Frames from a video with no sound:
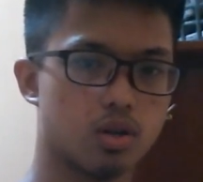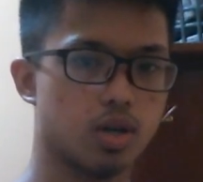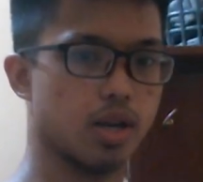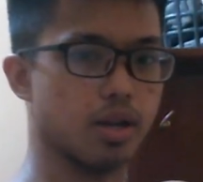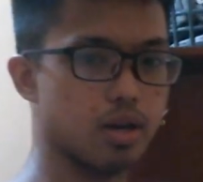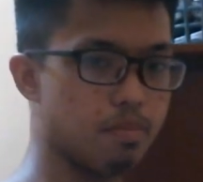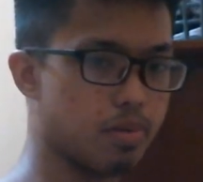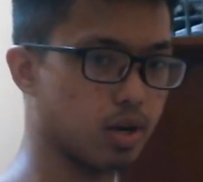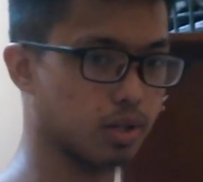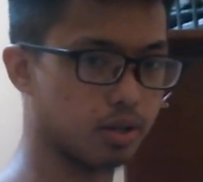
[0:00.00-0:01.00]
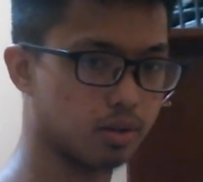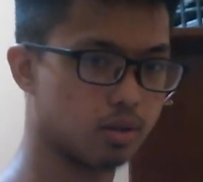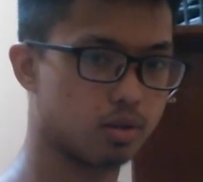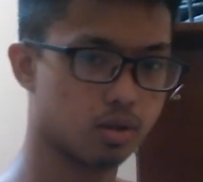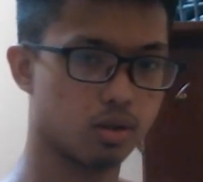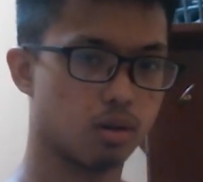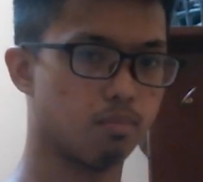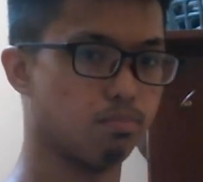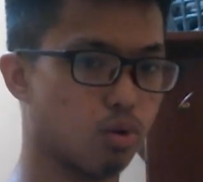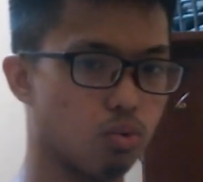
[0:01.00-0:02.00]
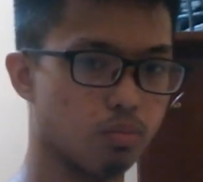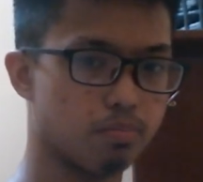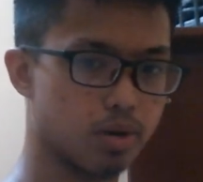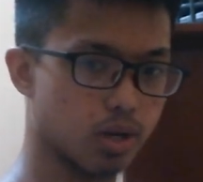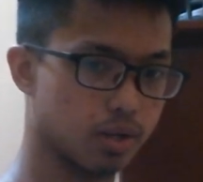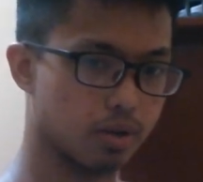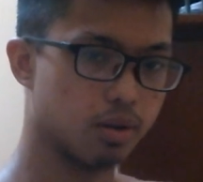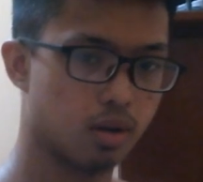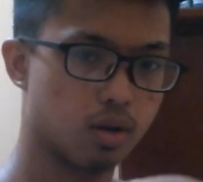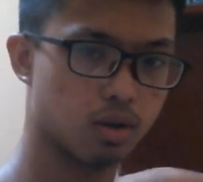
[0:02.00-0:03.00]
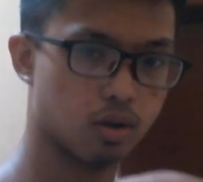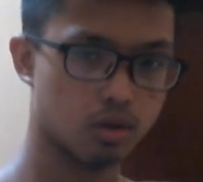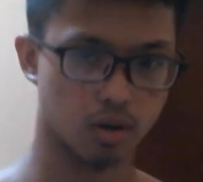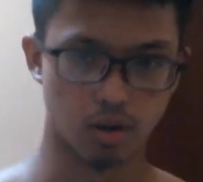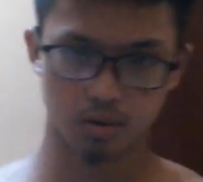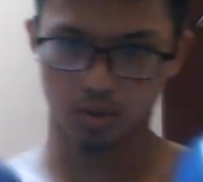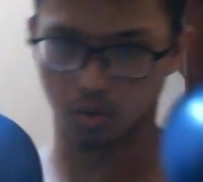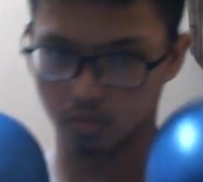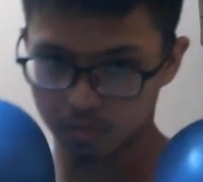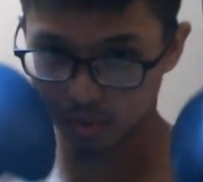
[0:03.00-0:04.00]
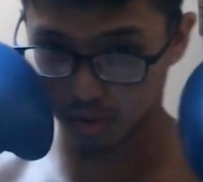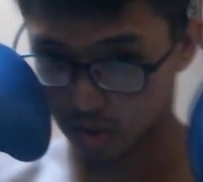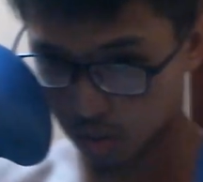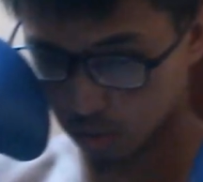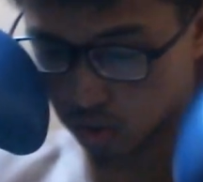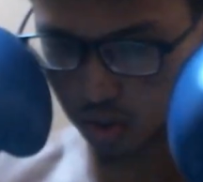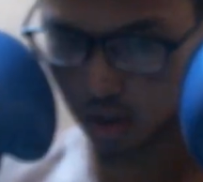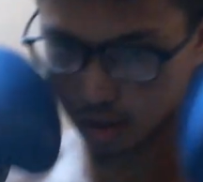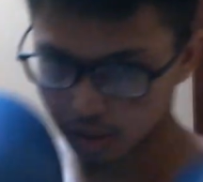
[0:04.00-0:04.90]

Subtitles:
and then he peeled it. Boom, peeled it. Okay, so here's how it looks like.